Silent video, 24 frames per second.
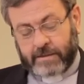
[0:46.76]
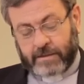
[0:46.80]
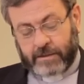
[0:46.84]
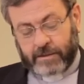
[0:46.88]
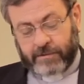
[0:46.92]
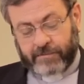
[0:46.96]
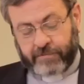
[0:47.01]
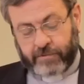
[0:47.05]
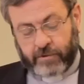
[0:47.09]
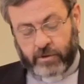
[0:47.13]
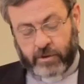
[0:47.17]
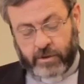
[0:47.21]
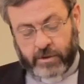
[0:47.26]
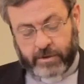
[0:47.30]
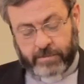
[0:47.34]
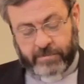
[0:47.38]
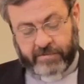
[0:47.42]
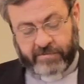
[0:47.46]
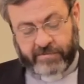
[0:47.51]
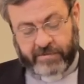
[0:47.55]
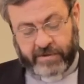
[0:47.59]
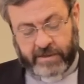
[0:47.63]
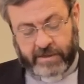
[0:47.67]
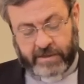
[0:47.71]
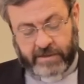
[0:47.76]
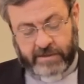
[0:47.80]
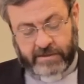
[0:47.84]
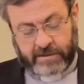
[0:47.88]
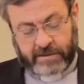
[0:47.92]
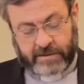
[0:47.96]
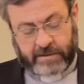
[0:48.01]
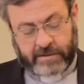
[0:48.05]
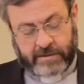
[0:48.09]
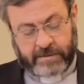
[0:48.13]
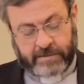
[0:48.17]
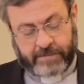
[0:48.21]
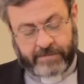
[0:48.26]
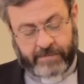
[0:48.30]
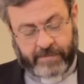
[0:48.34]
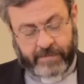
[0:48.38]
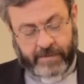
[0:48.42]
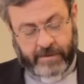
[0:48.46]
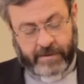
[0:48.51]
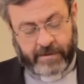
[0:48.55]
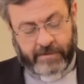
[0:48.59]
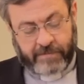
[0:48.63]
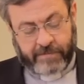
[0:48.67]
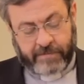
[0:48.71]
Reformed faith
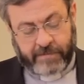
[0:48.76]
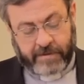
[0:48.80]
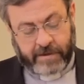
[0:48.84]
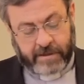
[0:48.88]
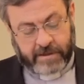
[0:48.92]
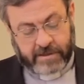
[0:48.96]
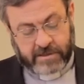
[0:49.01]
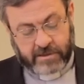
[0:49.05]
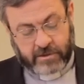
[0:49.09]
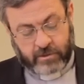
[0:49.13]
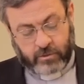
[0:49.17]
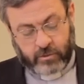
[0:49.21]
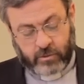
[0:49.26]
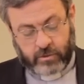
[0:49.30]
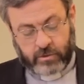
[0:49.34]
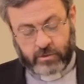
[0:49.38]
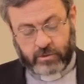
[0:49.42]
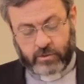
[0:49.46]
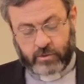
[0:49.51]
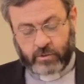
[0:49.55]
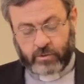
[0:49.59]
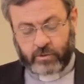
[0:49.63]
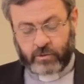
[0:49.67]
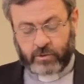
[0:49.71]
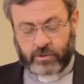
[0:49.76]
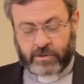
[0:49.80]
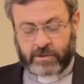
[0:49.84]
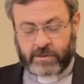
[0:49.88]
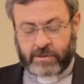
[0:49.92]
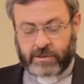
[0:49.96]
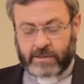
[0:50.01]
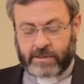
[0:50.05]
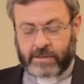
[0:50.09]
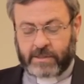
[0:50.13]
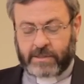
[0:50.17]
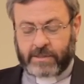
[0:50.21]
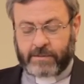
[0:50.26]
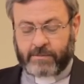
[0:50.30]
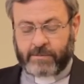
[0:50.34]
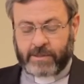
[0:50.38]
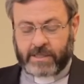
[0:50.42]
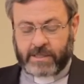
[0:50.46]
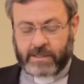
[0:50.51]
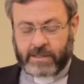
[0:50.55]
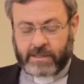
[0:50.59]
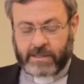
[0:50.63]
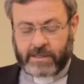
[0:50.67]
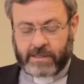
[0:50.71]
first took root in the
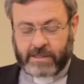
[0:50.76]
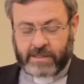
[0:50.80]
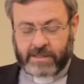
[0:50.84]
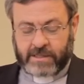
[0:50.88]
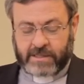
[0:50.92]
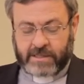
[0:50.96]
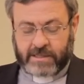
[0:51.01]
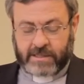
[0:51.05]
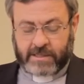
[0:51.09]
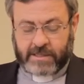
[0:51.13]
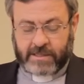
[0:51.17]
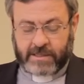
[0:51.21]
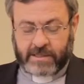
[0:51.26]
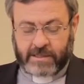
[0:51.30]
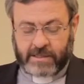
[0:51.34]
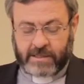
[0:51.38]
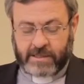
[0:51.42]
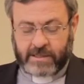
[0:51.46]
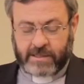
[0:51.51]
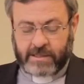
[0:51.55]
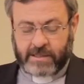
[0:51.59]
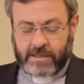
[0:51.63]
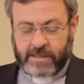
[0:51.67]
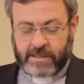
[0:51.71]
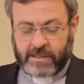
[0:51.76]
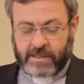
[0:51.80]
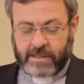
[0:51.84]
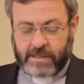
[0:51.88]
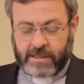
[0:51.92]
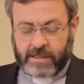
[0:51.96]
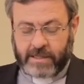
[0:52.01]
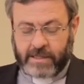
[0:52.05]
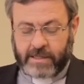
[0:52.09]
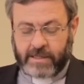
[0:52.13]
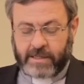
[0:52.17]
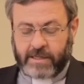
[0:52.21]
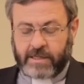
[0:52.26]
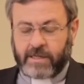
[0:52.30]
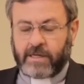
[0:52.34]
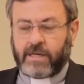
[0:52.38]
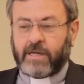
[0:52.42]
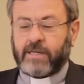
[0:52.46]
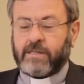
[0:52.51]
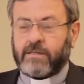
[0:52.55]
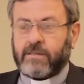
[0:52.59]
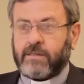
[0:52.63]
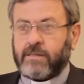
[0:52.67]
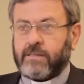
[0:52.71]
Middle East in the early
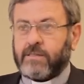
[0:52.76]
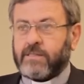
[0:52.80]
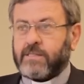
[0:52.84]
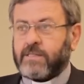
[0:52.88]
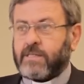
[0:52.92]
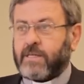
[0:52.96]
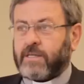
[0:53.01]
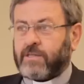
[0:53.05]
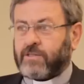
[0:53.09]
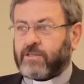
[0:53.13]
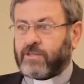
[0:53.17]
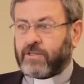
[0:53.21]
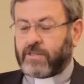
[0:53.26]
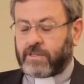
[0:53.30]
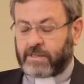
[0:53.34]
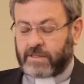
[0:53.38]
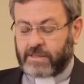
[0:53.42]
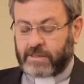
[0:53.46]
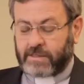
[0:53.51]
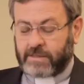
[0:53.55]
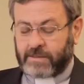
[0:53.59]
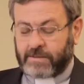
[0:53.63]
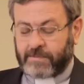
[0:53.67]
19th century.